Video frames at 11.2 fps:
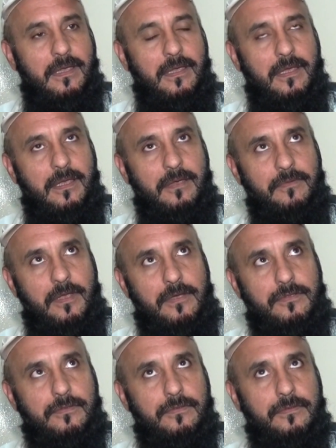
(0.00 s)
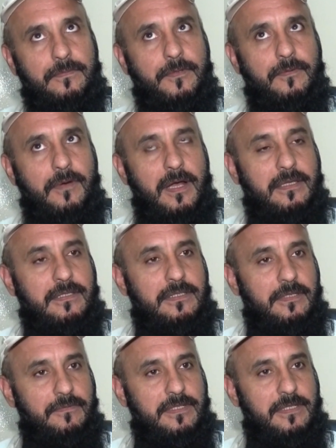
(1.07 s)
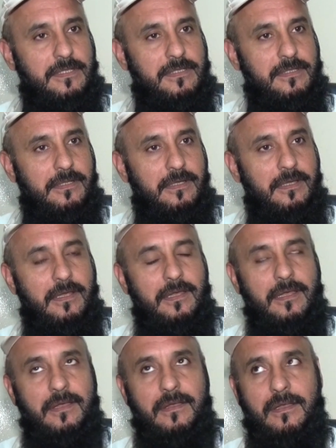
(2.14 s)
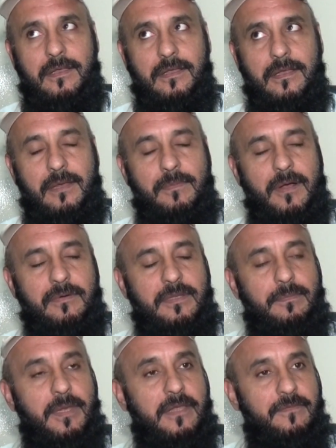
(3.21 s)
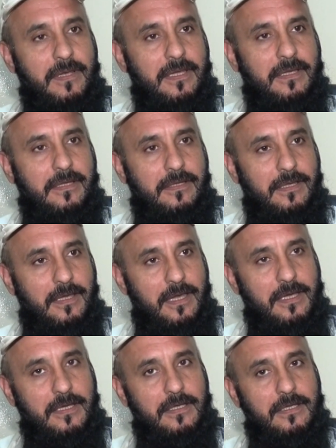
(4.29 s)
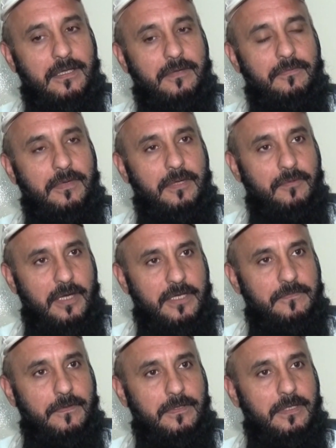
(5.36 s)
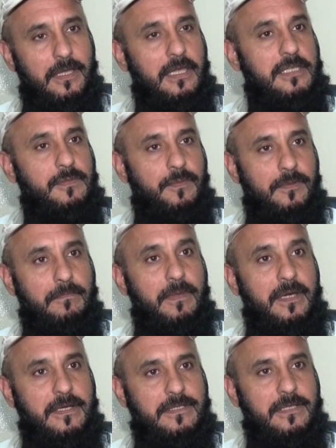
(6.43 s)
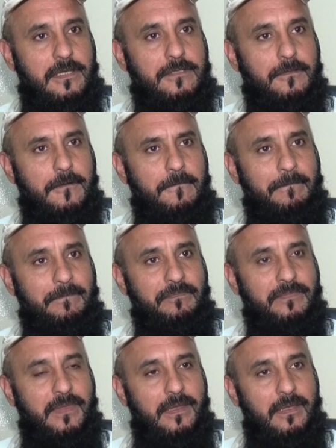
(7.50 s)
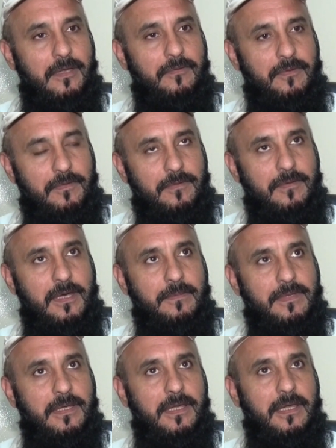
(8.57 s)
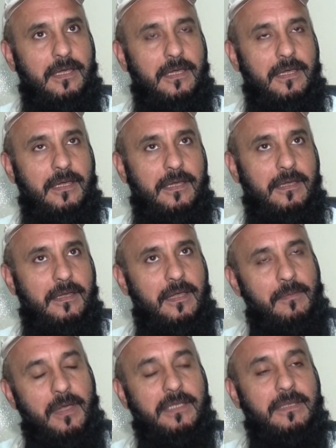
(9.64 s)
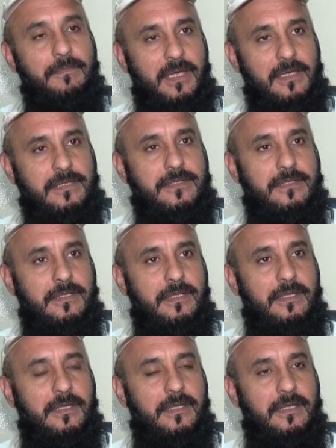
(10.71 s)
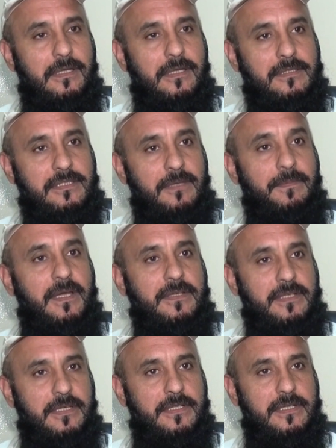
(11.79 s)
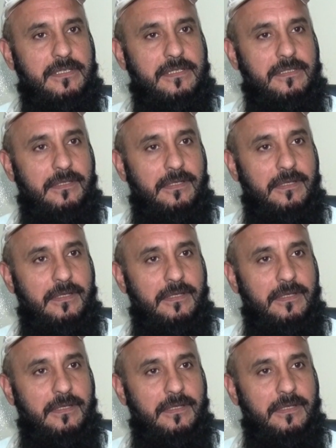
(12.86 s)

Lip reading: We also provide the services about the backfilling, and we worked for the Expo Bridges also. Mm-hmm. We were one of the among the biggest subcontractors